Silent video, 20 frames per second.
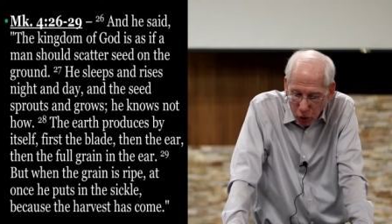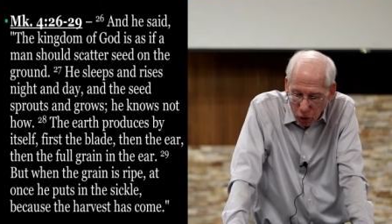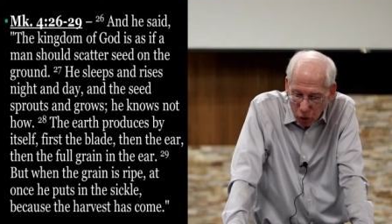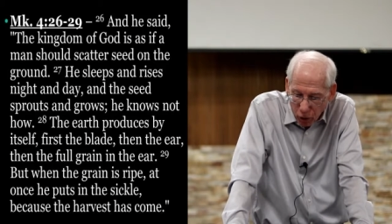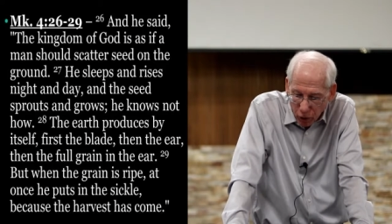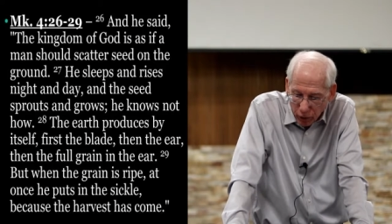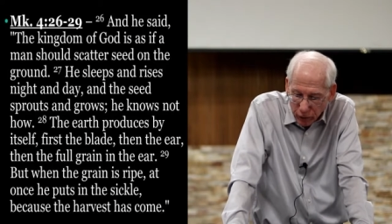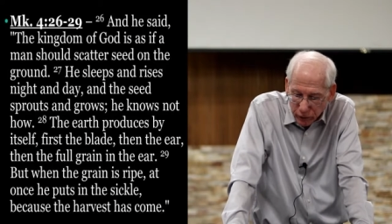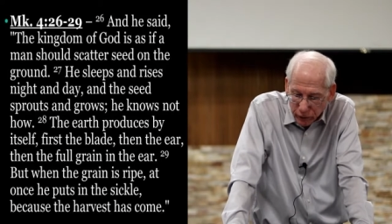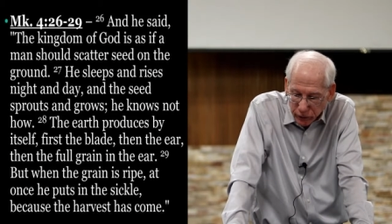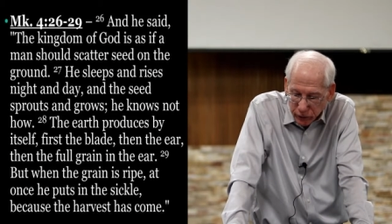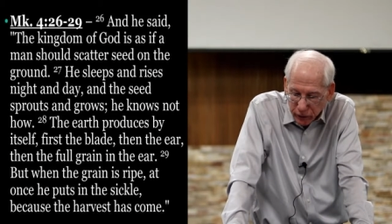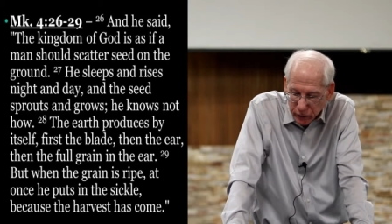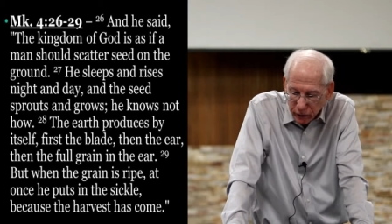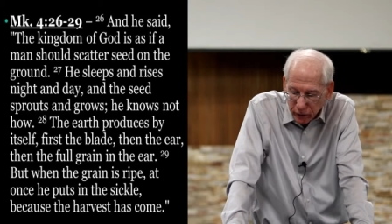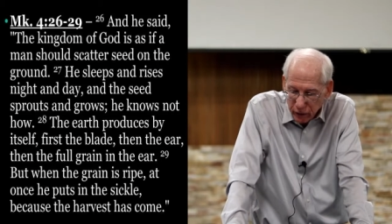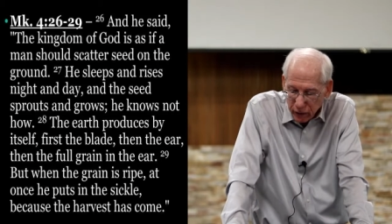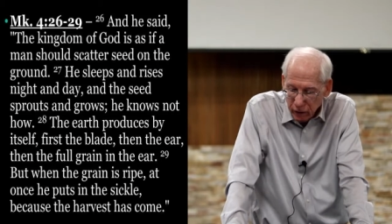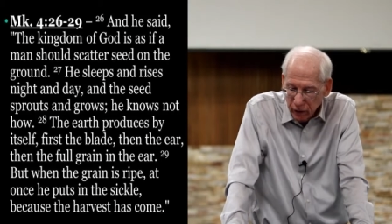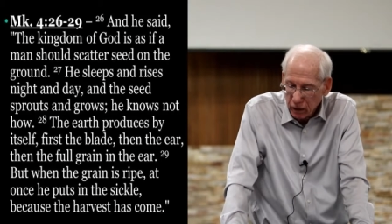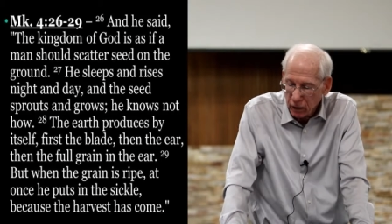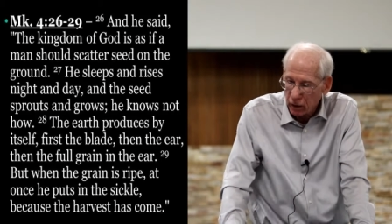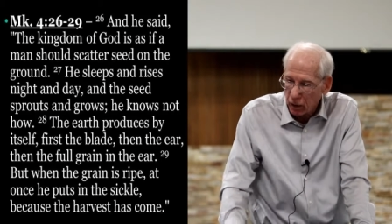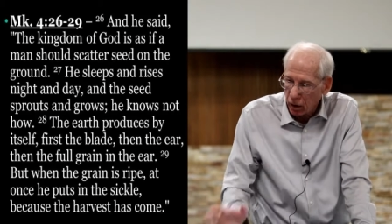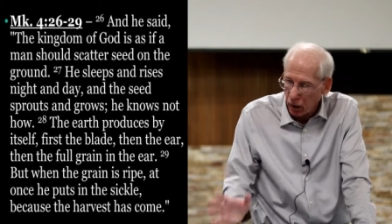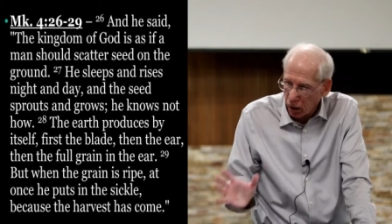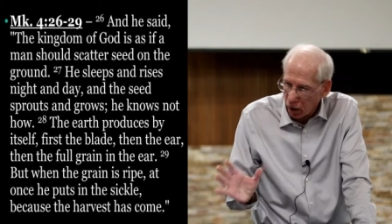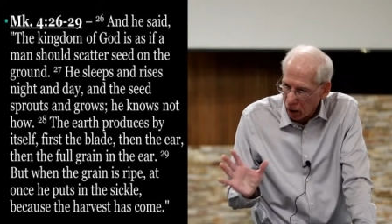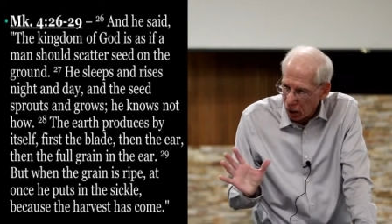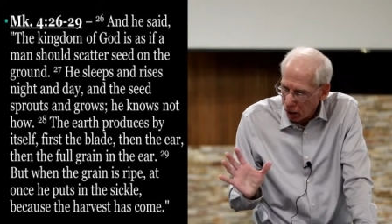cause
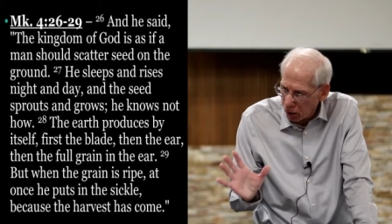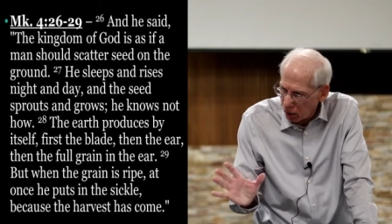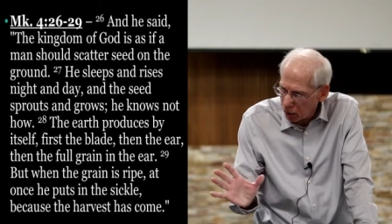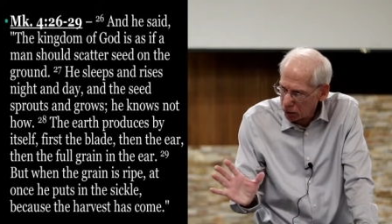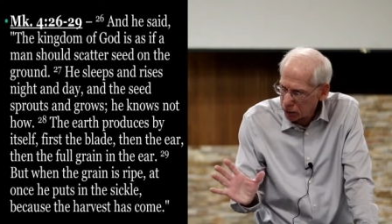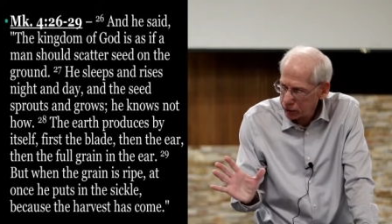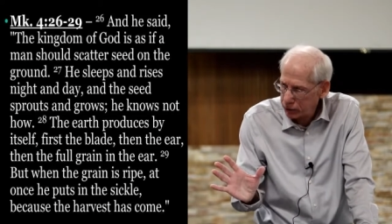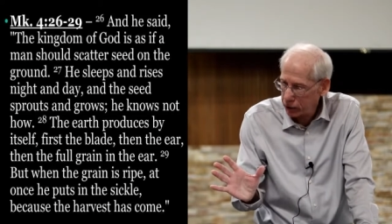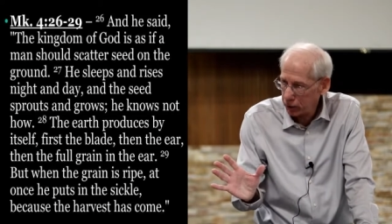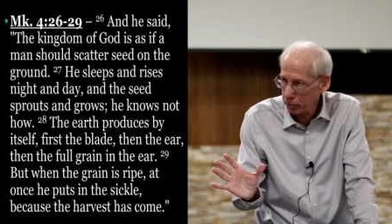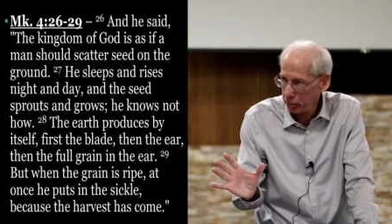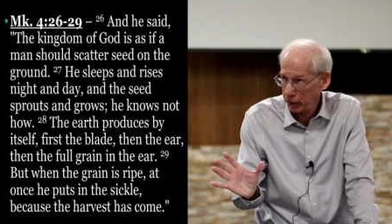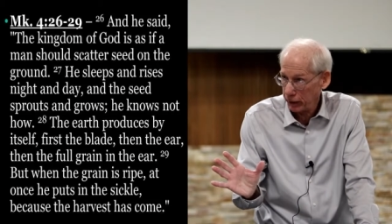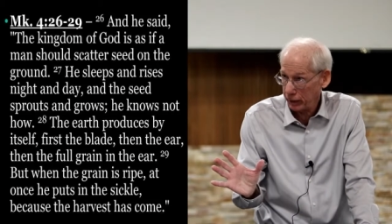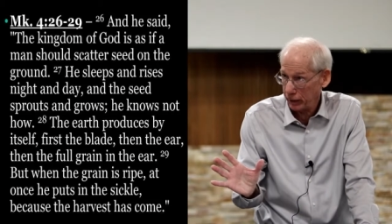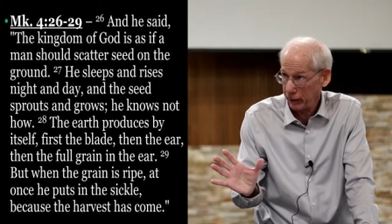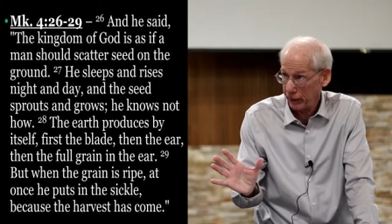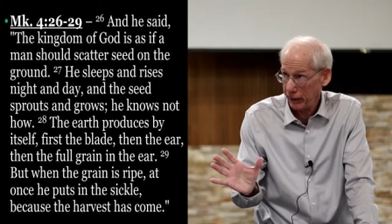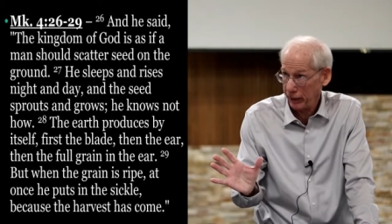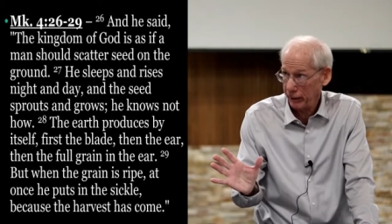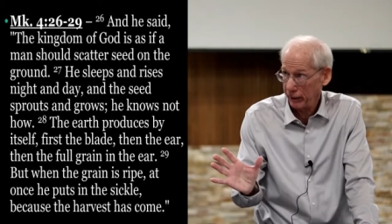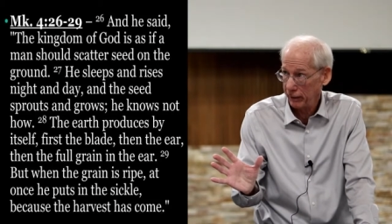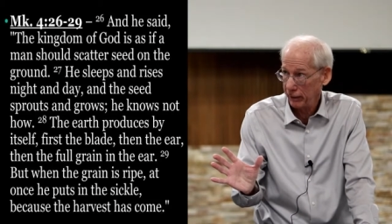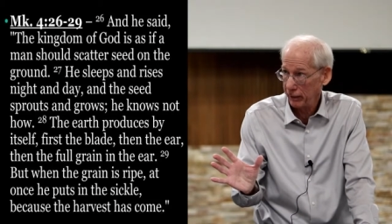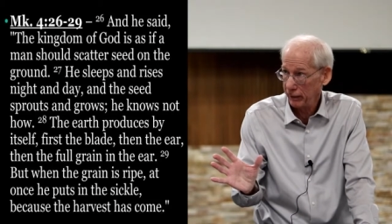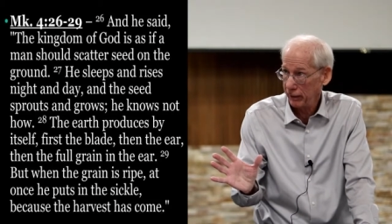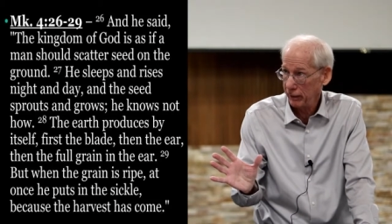ultimately